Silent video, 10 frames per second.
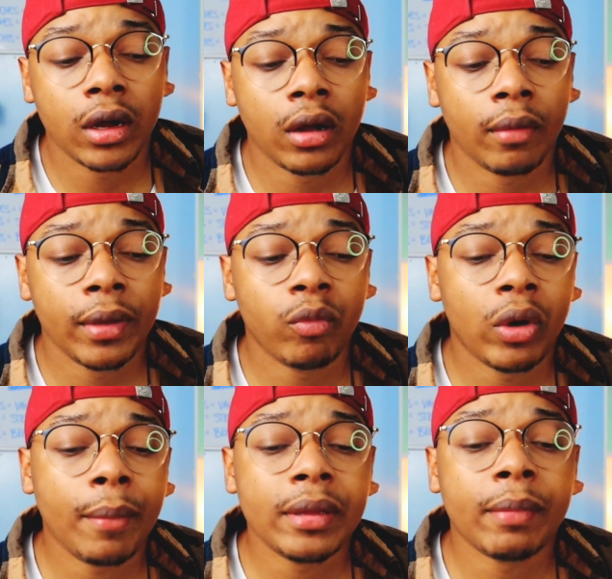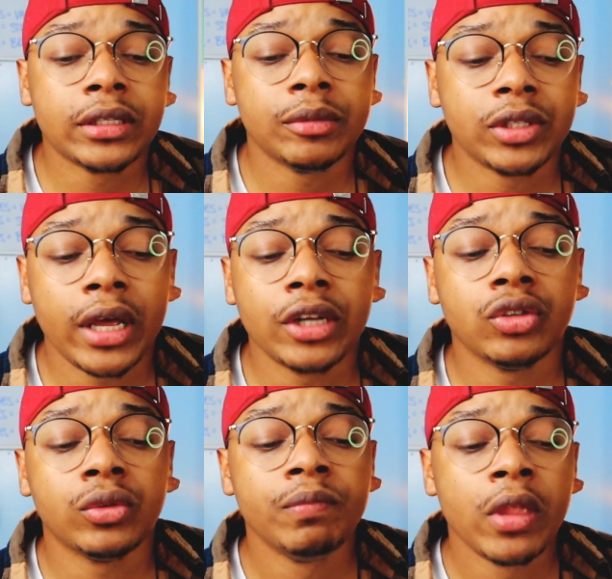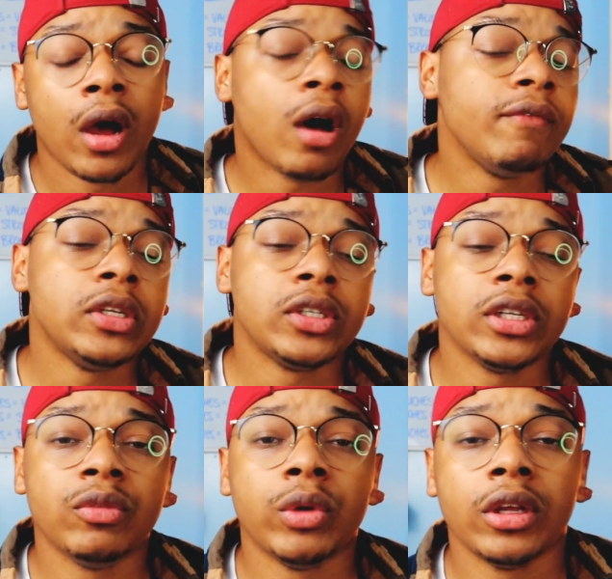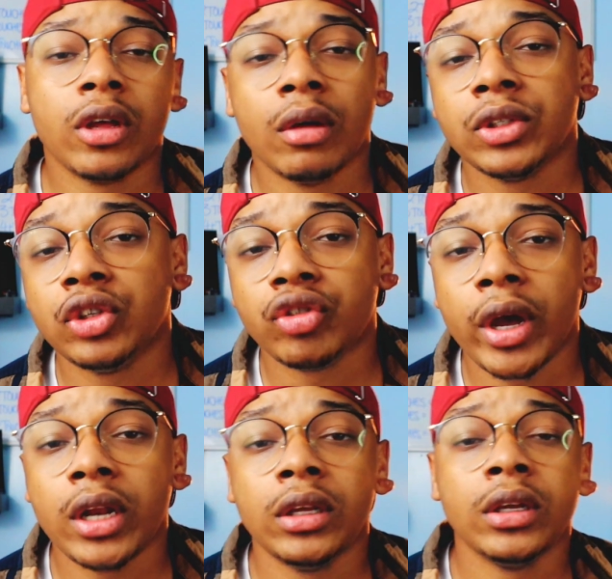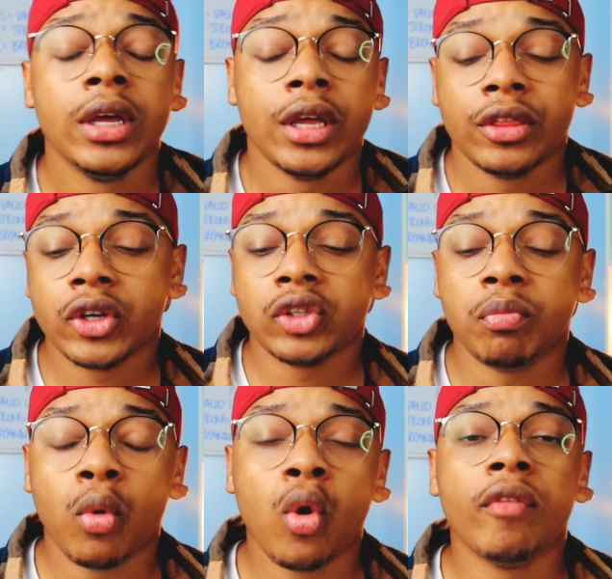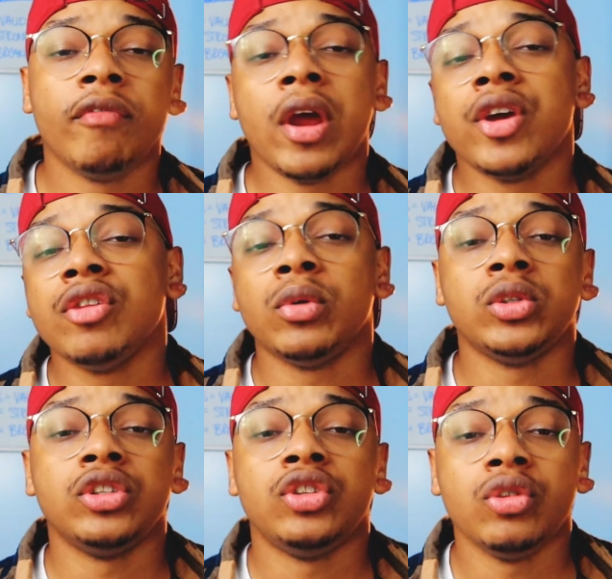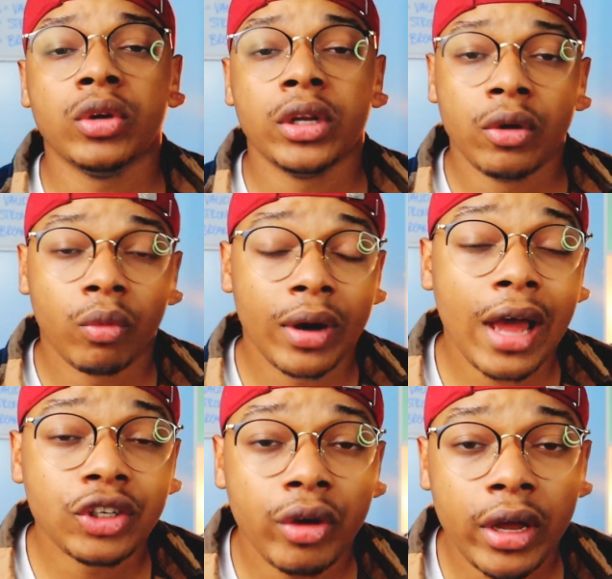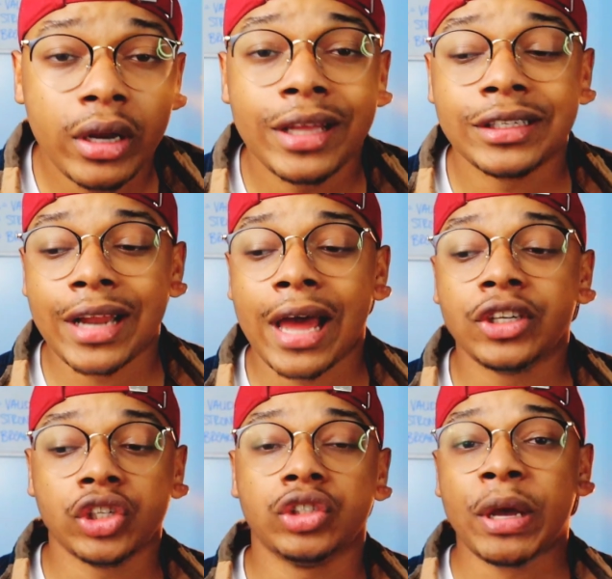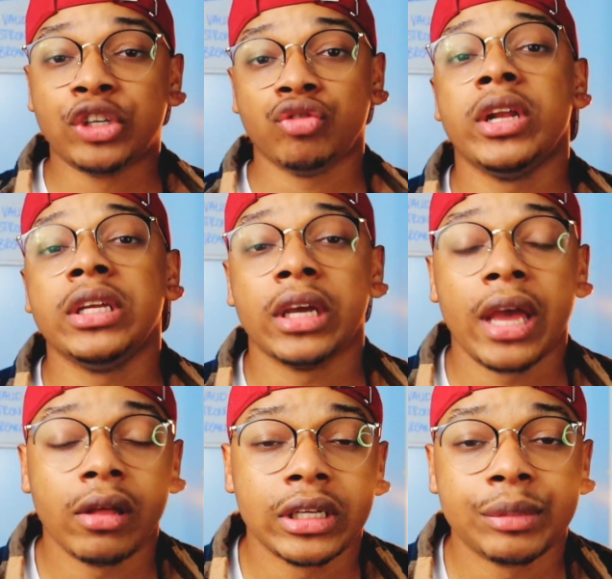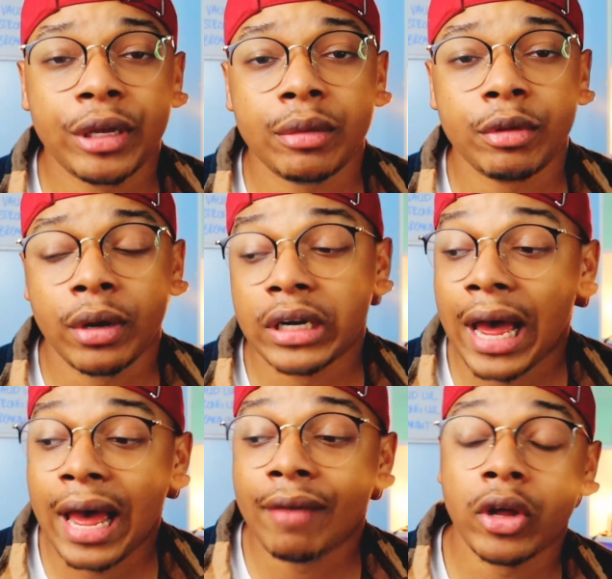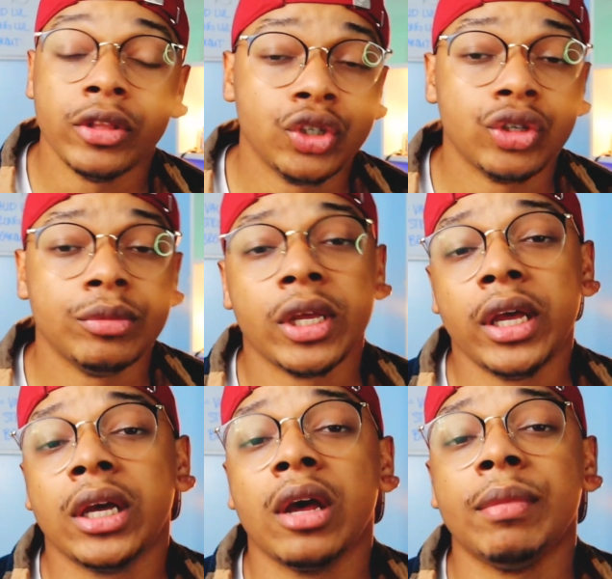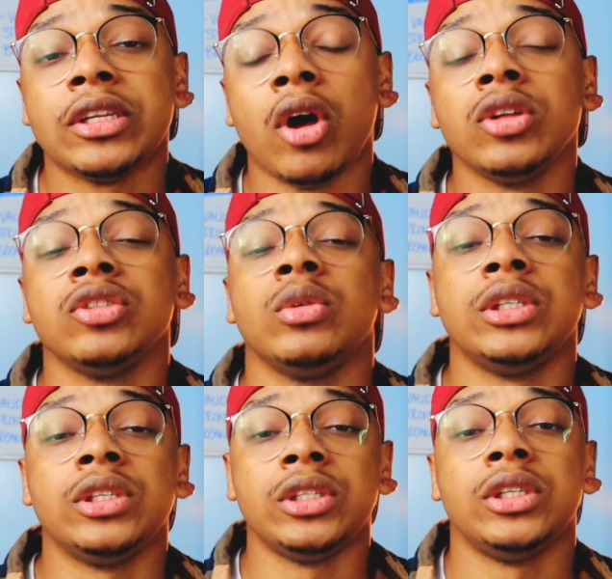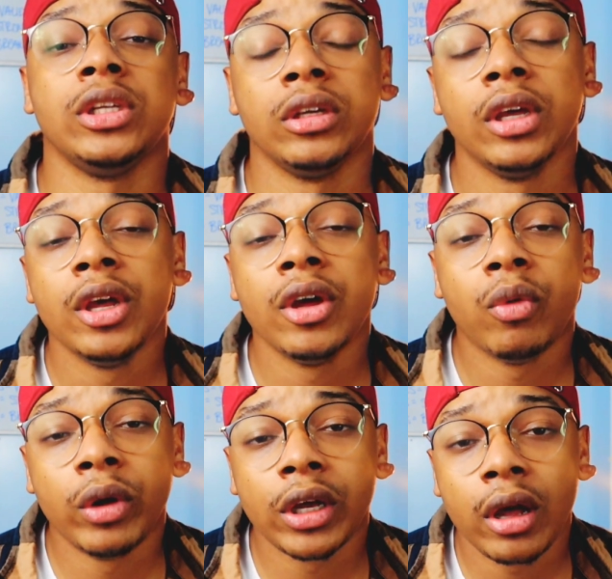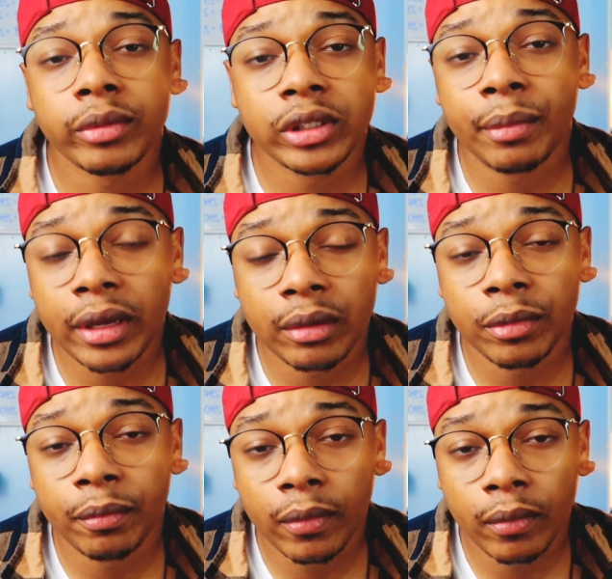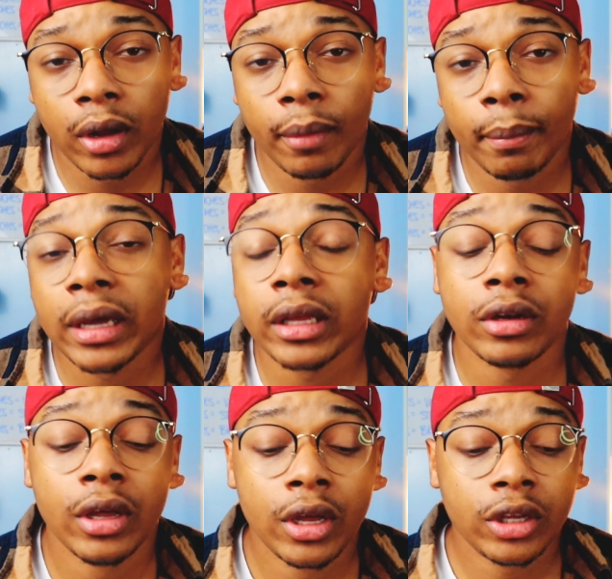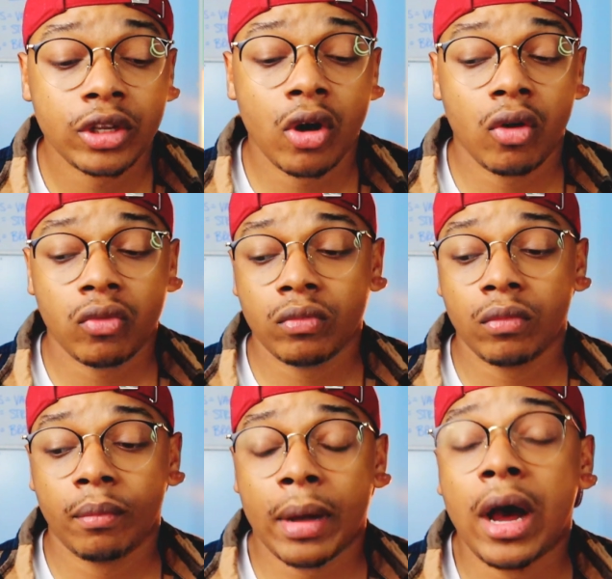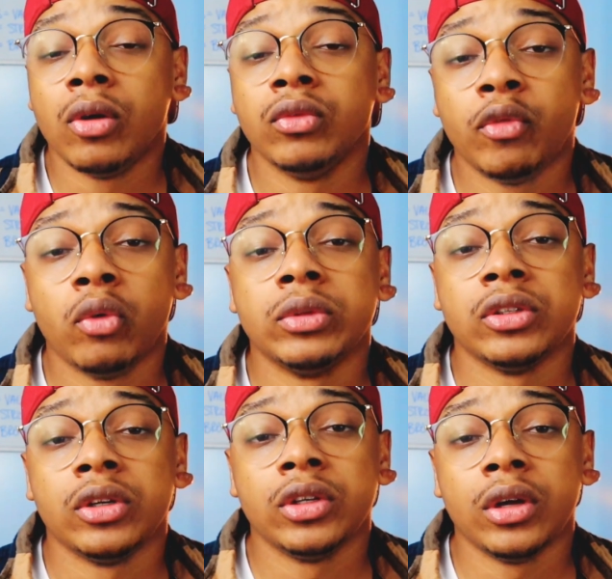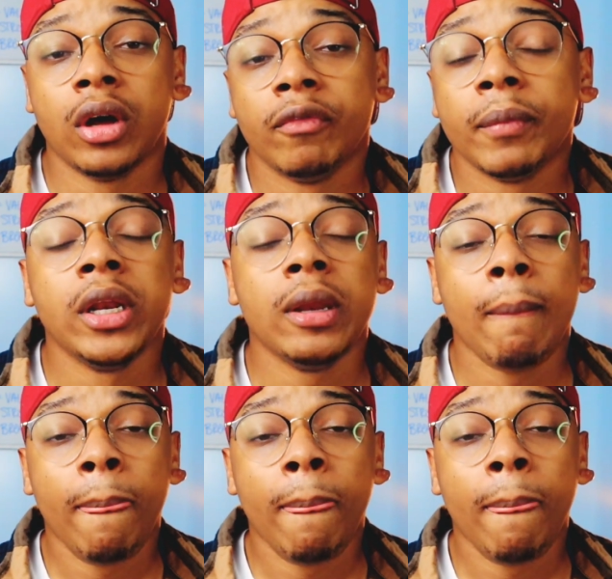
And what I mean by substantial, obviously when it comes to trading, there's more variables into it. When I trade, it's not just my trading account that's making me money. I have other streams of income that's also assisting when it comes to making my own forms of money.